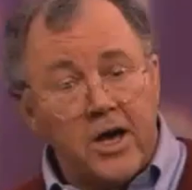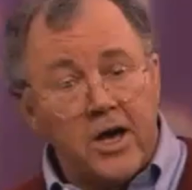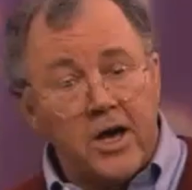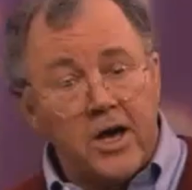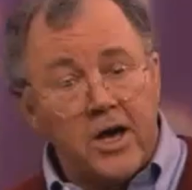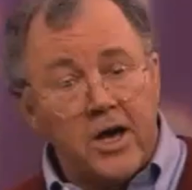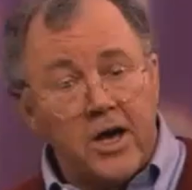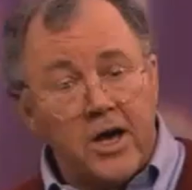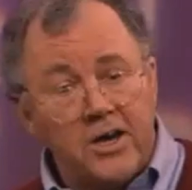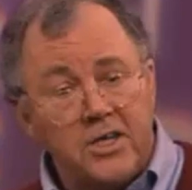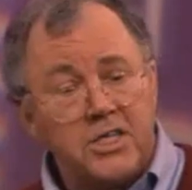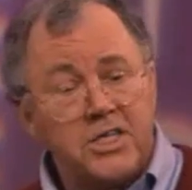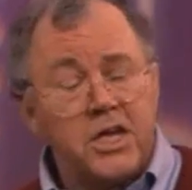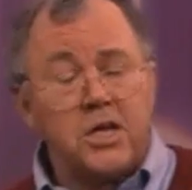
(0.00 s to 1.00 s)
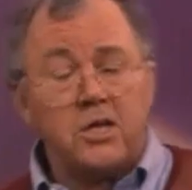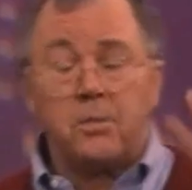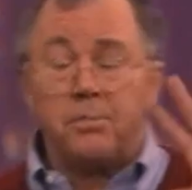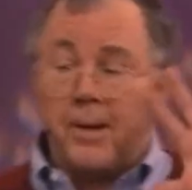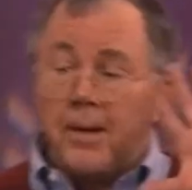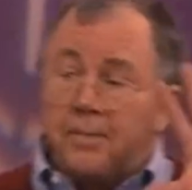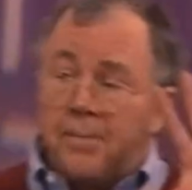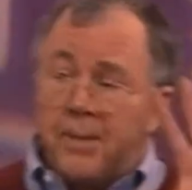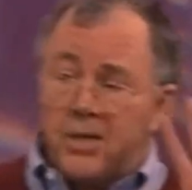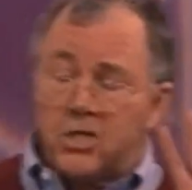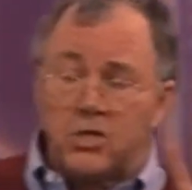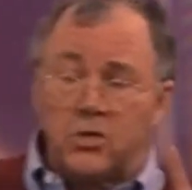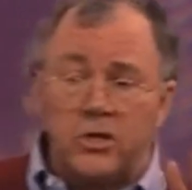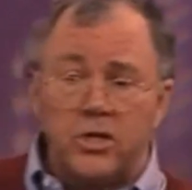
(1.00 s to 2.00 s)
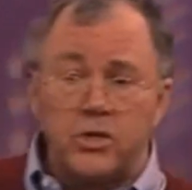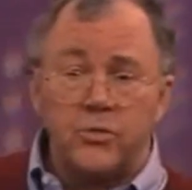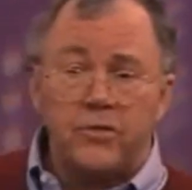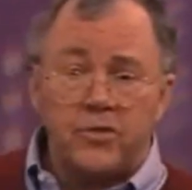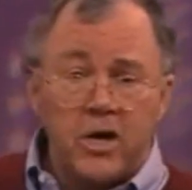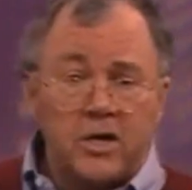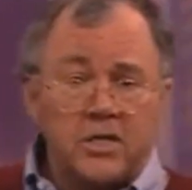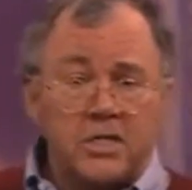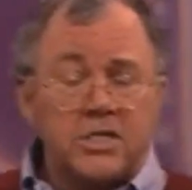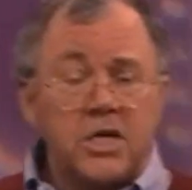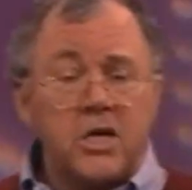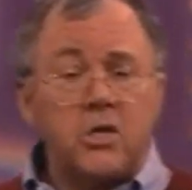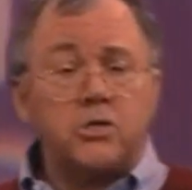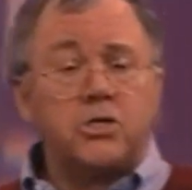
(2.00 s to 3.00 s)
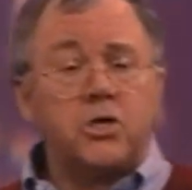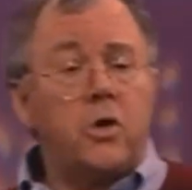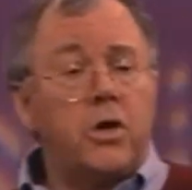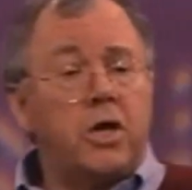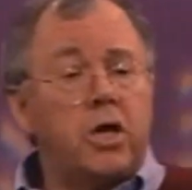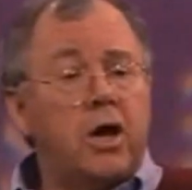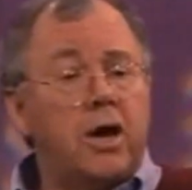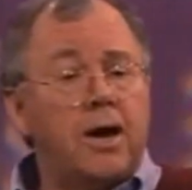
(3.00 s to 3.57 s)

So we've got the big picture is we've got his sales going